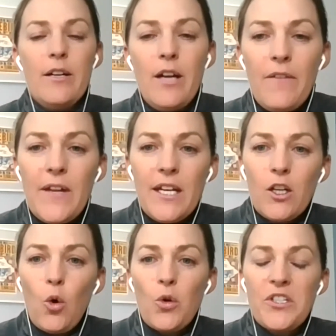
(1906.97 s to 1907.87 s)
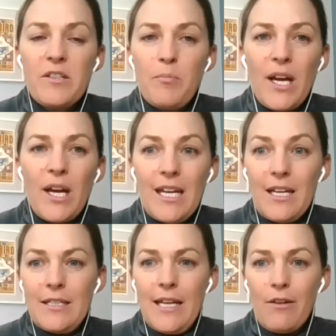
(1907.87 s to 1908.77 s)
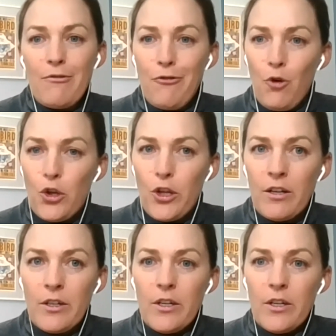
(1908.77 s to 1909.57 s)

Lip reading: And then, of course, it's breaking it down further.